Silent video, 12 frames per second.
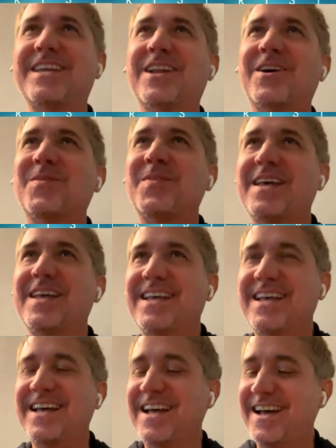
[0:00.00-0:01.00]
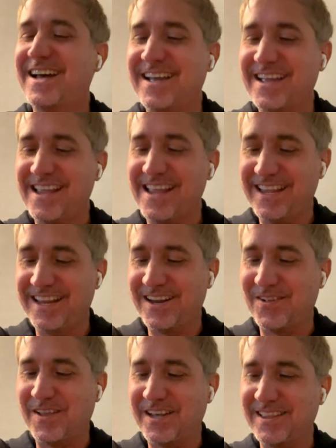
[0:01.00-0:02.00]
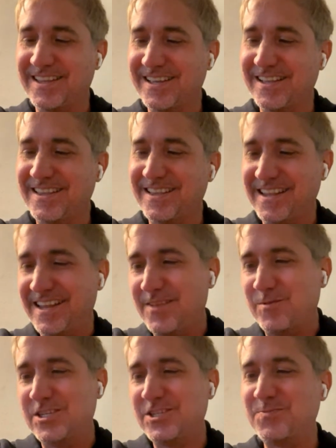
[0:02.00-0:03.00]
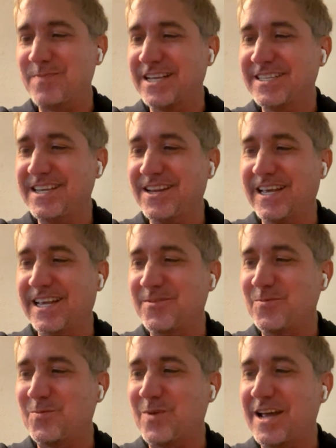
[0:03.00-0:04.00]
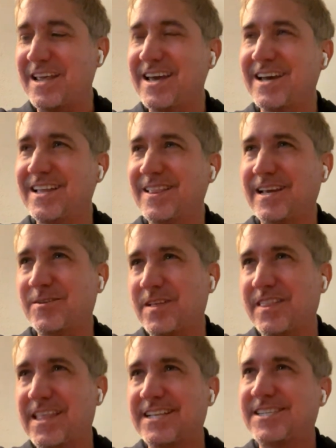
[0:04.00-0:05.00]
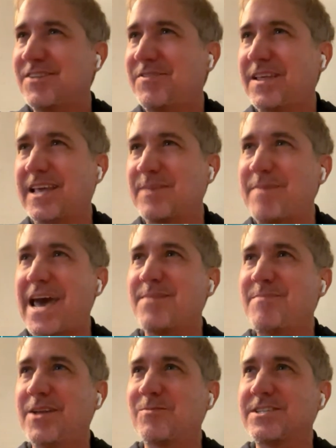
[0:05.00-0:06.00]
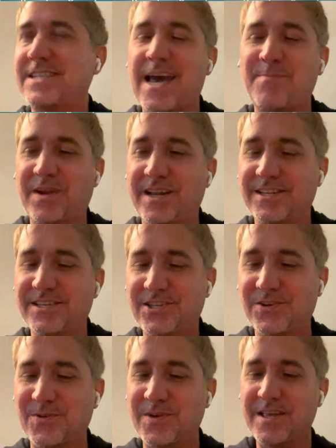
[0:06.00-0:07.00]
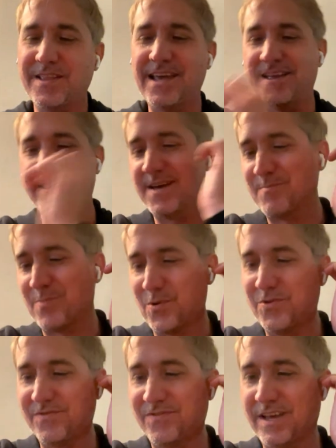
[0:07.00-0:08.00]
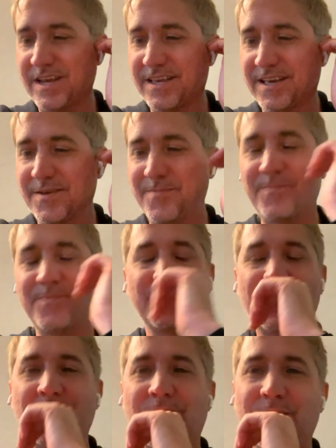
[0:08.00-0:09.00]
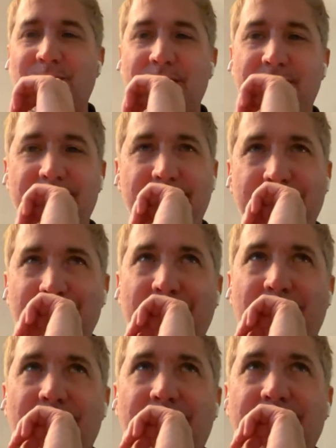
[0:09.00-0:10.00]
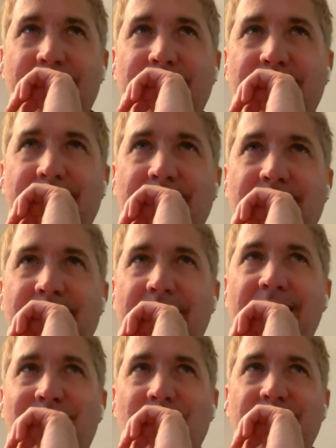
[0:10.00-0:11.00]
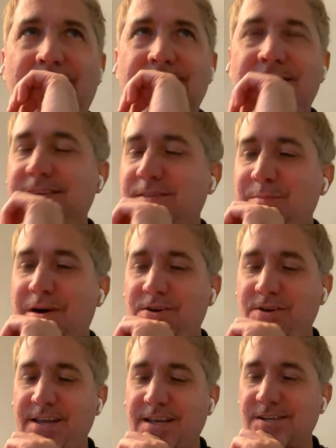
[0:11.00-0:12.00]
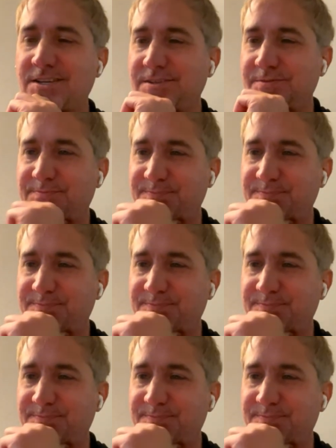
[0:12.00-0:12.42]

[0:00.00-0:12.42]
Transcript: you know. Uh, you know, like the which makes you know like why uh, like that stuff that like Mad Men was tapping into that that birth of like um you know American uh, advertising in the modern age.